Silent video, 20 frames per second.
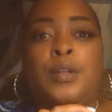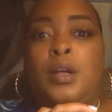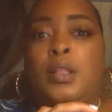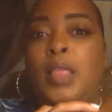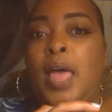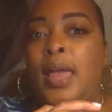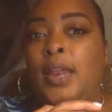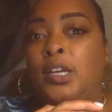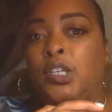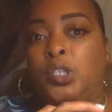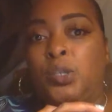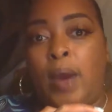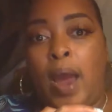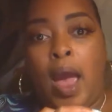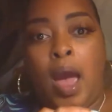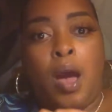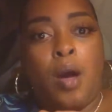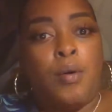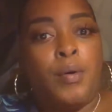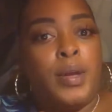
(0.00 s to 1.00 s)
lot of
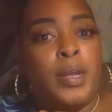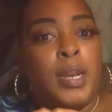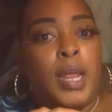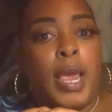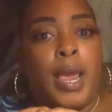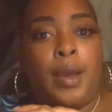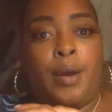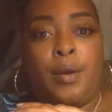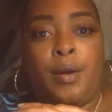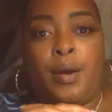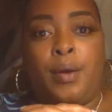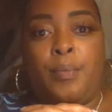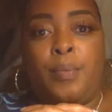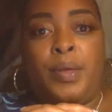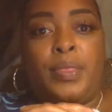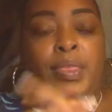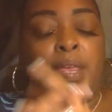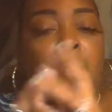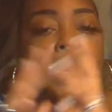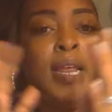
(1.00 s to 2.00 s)
trial and error
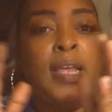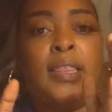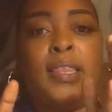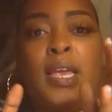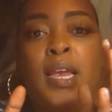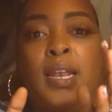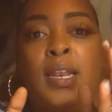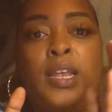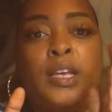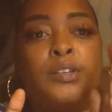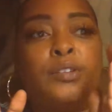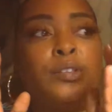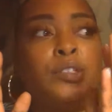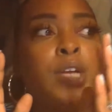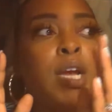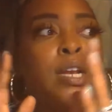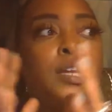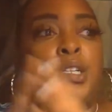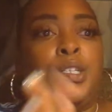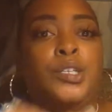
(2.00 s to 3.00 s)
with anything that you're
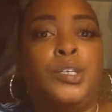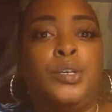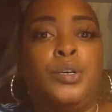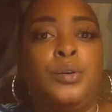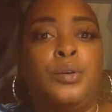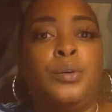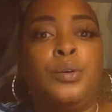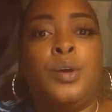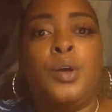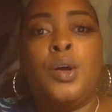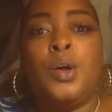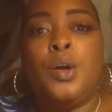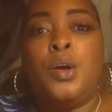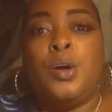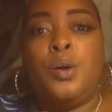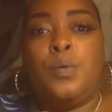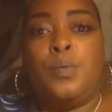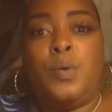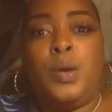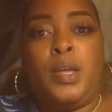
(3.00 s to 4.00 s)
trying to do
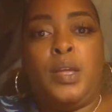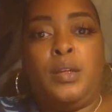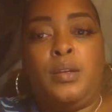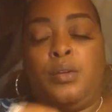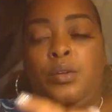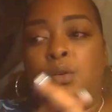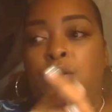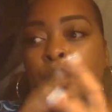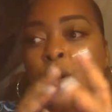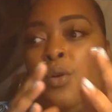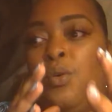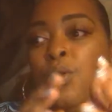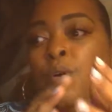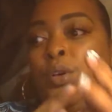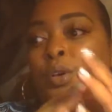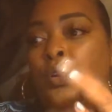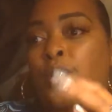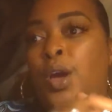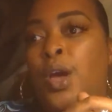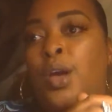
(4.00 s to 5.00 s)
with,
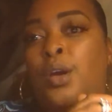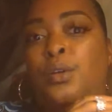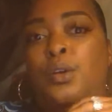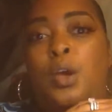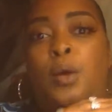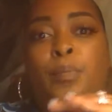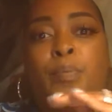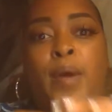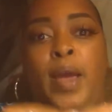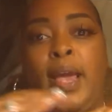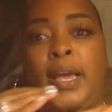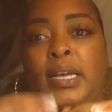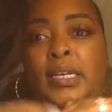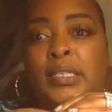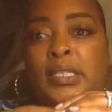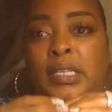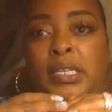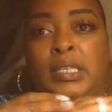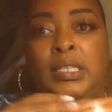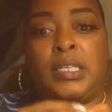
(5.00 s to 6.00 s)
on your own. No brand
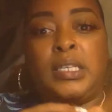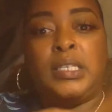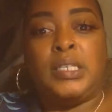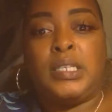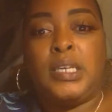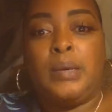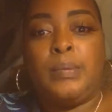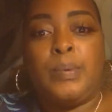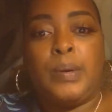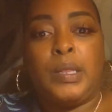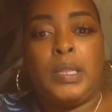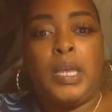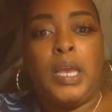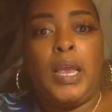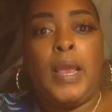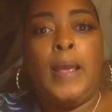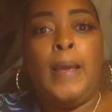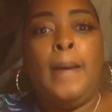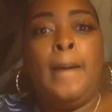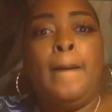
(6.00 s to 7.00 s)
consistency
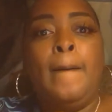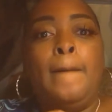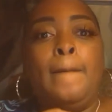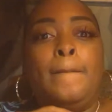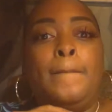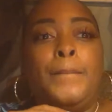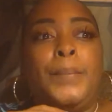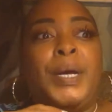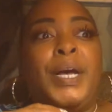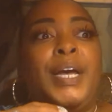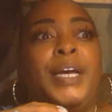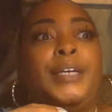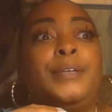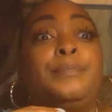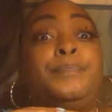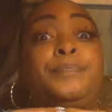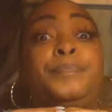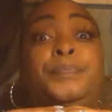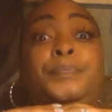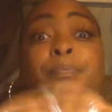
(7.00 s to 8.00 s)
really.
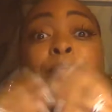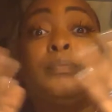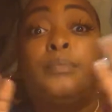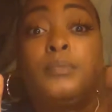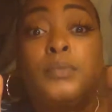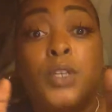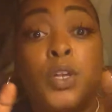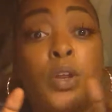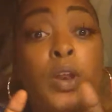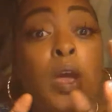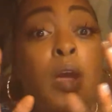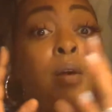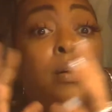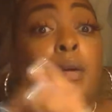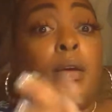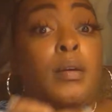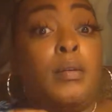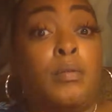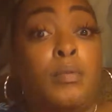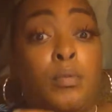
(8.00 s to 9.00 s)
But,
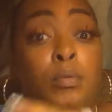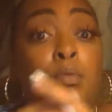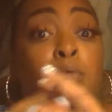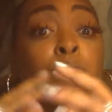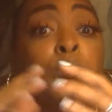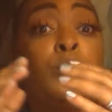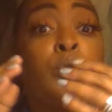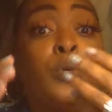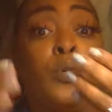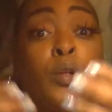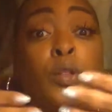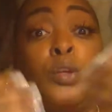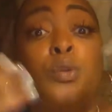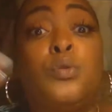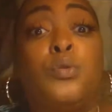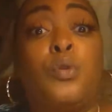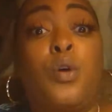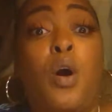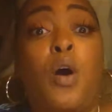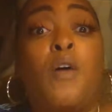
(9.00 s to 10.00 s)
grew a
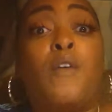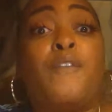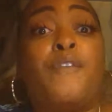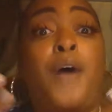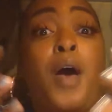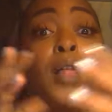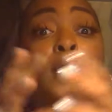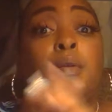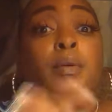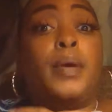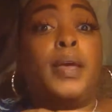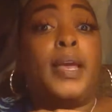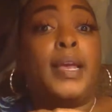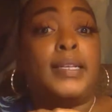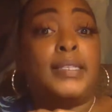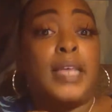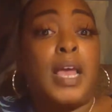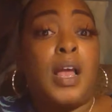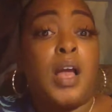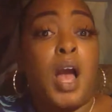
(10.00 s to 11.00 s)
little cult following,
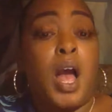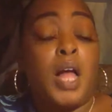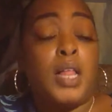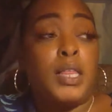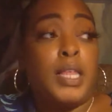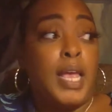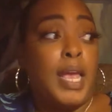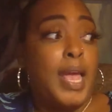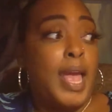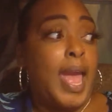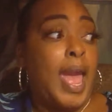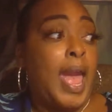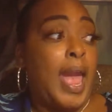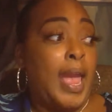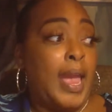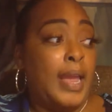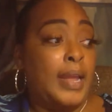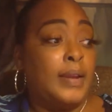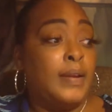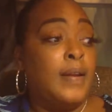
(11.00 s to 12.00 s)
as they call it,
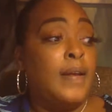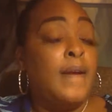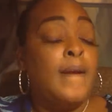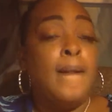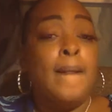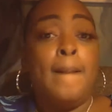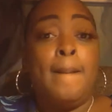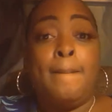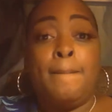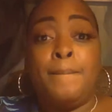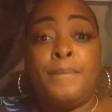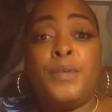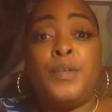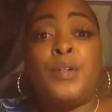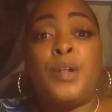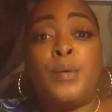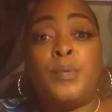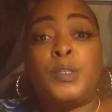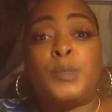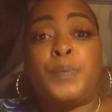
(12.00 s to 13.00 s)
and,
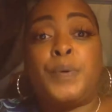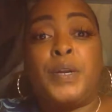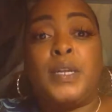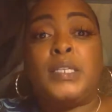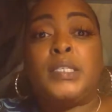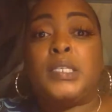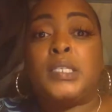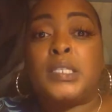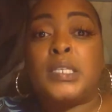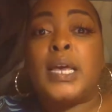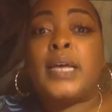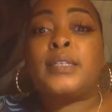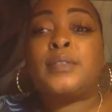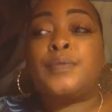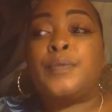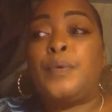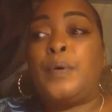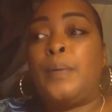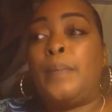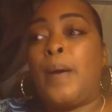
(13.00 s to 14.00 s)
was pretty
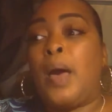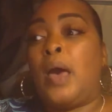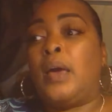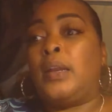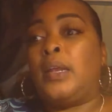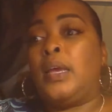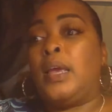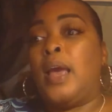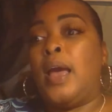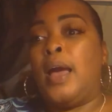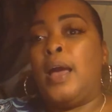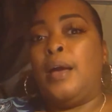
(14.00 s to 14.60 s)
successful about it.